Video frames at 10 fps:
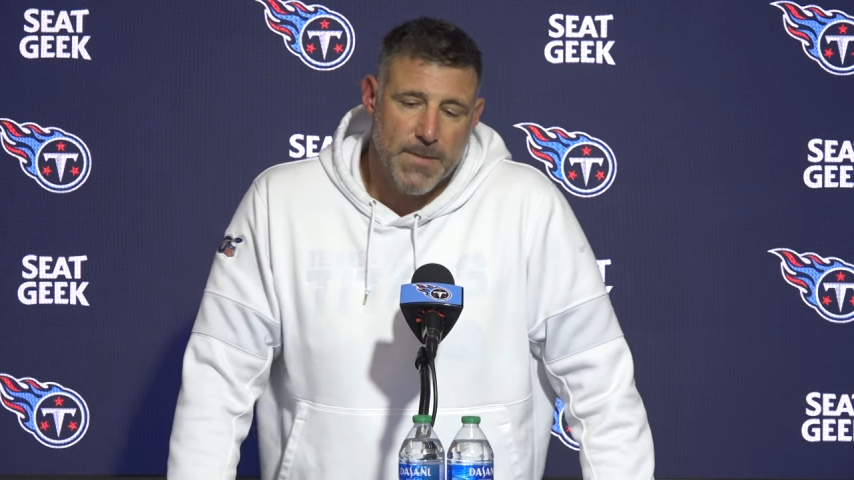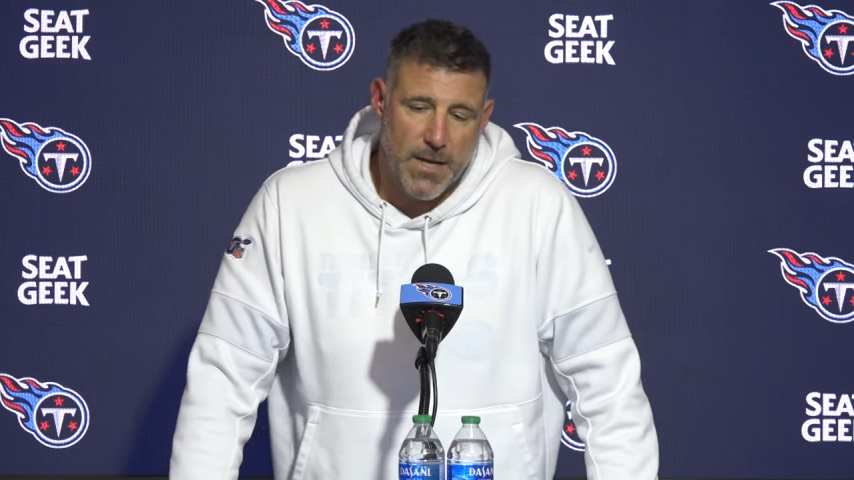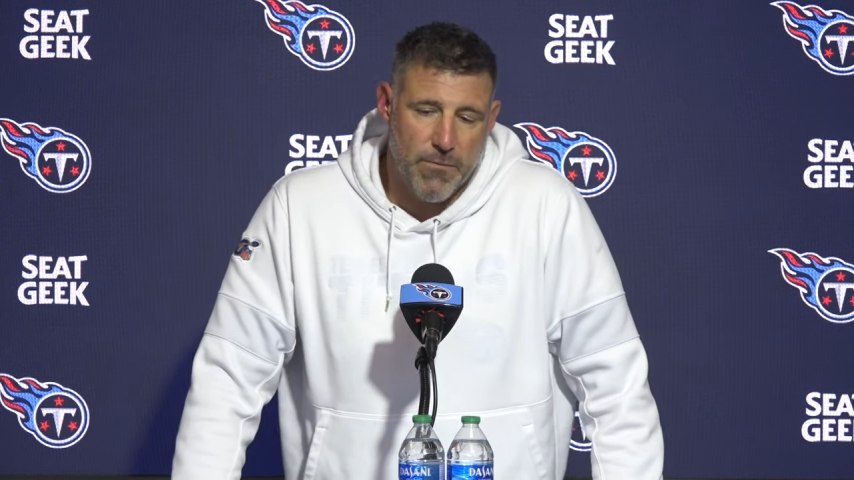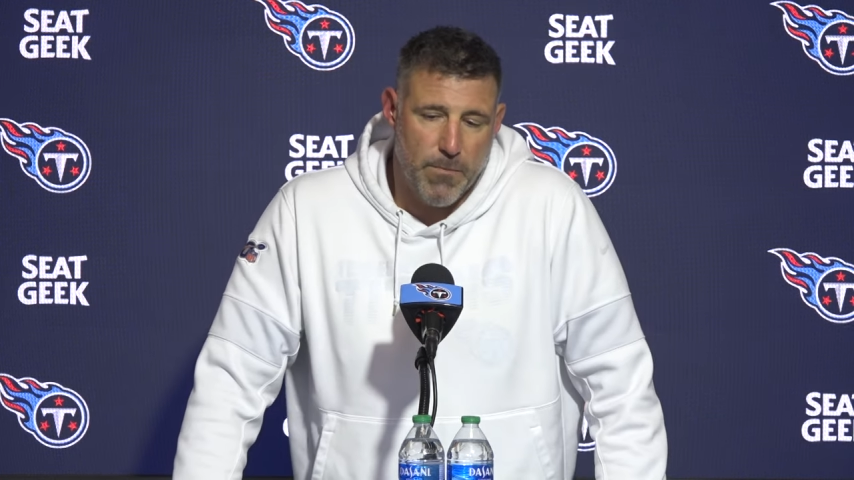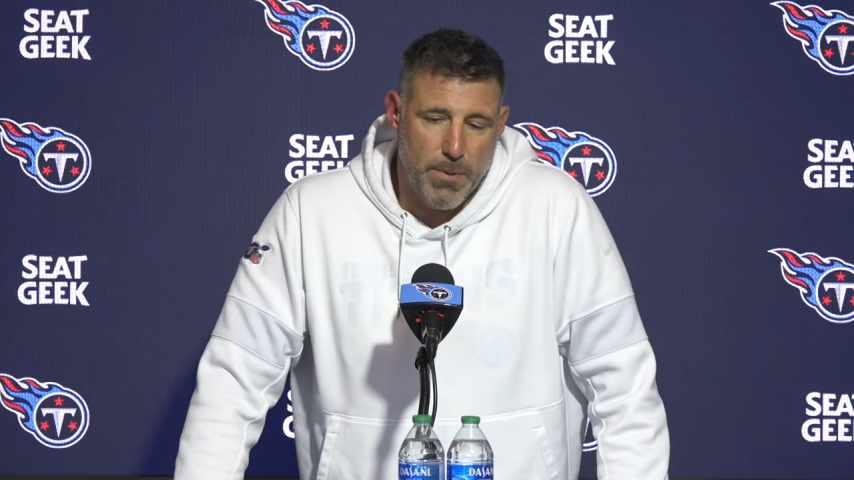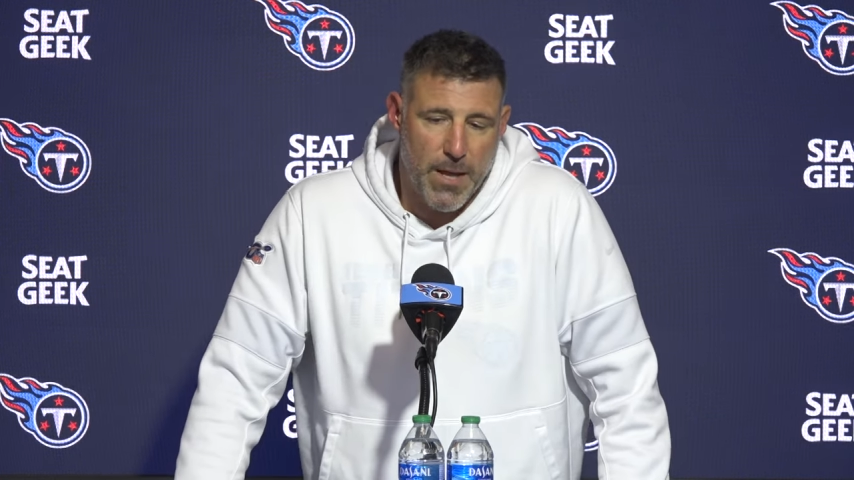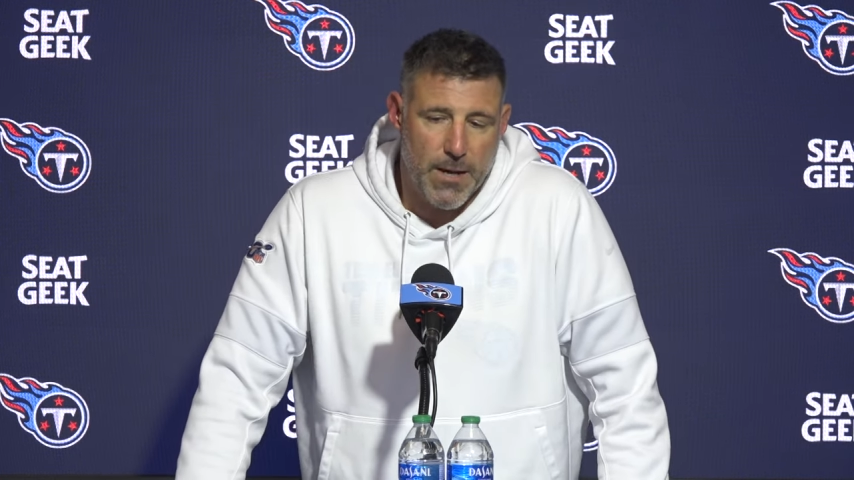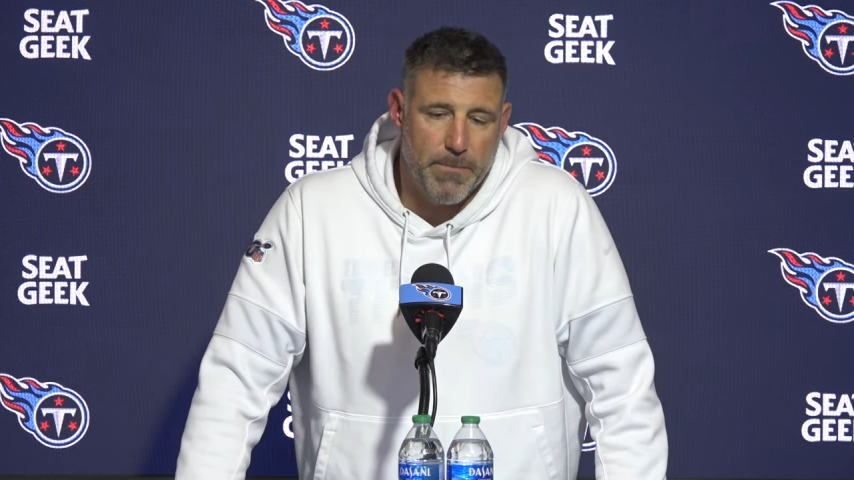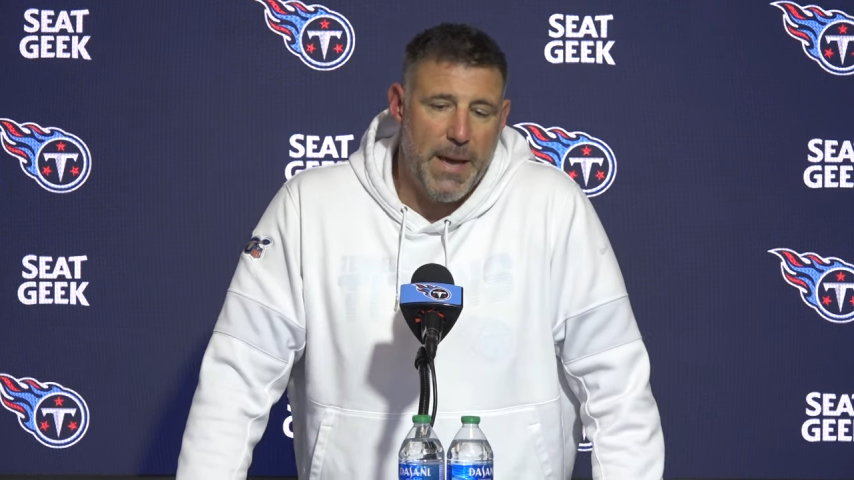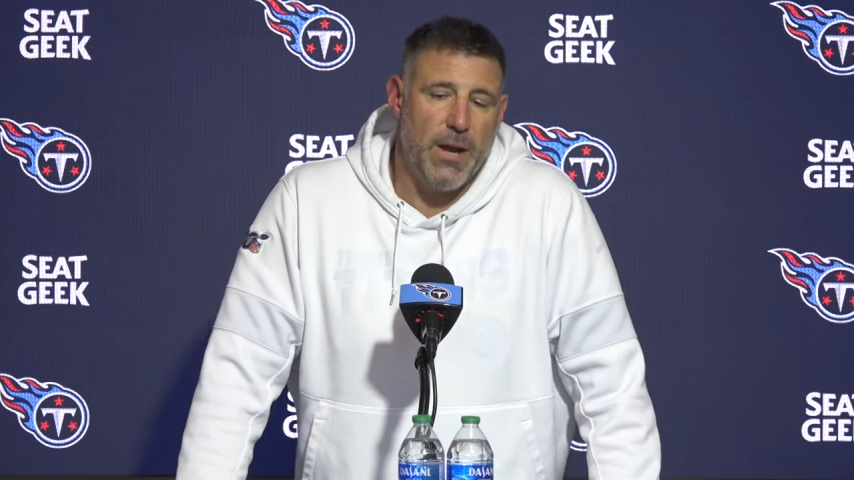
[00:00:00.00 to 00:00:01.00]
every
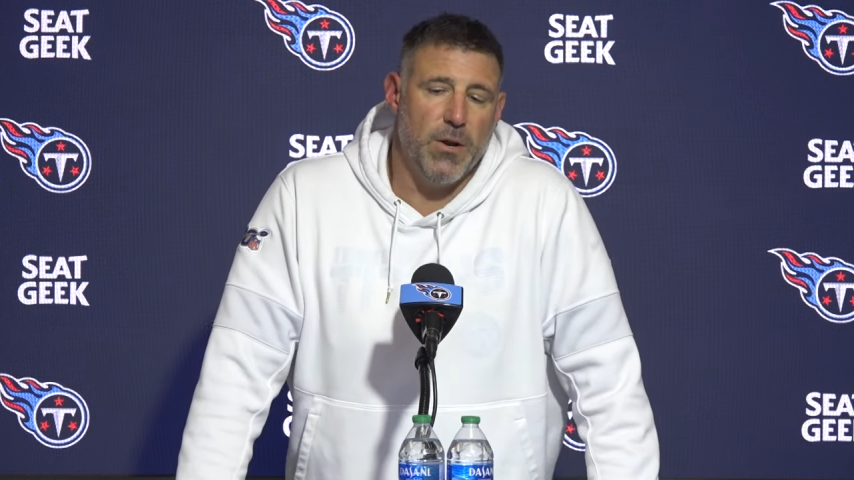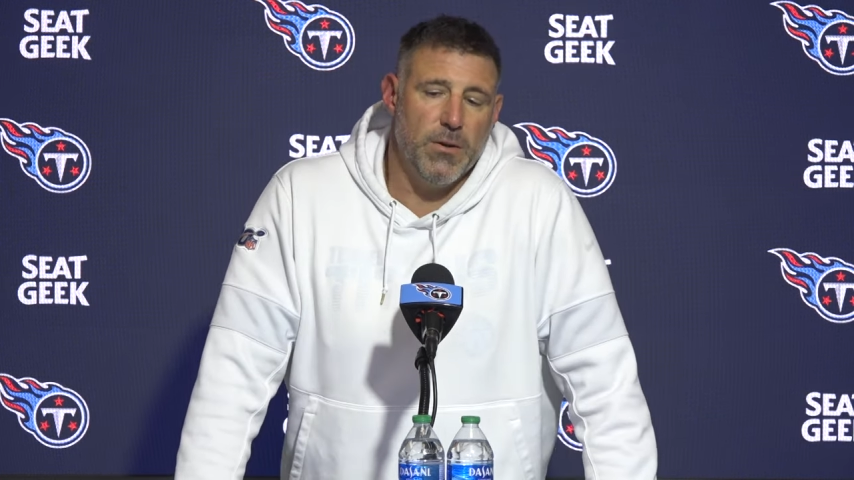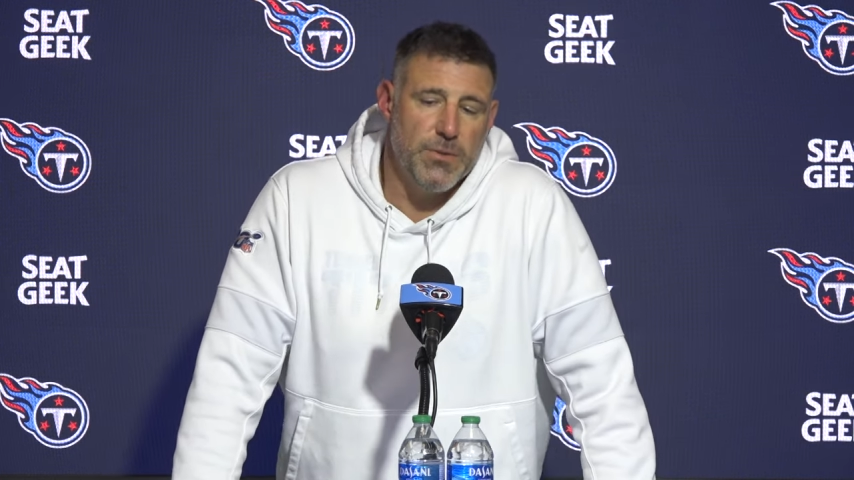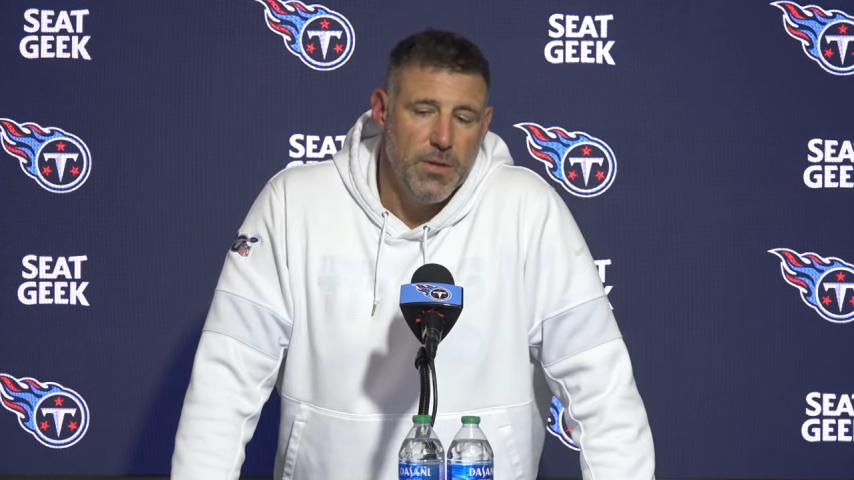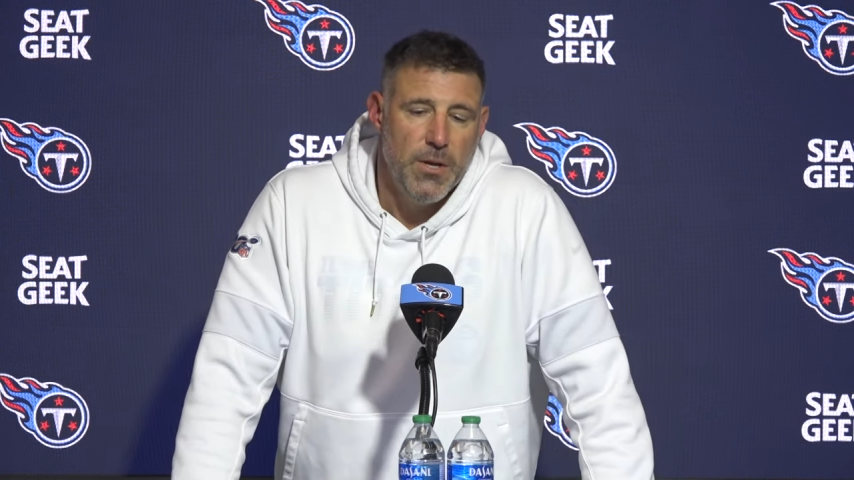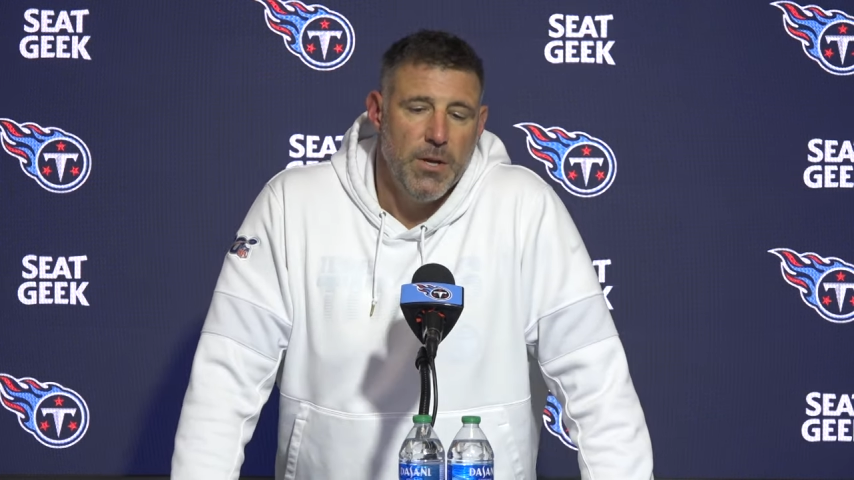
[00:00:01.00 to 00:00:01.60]
block matters,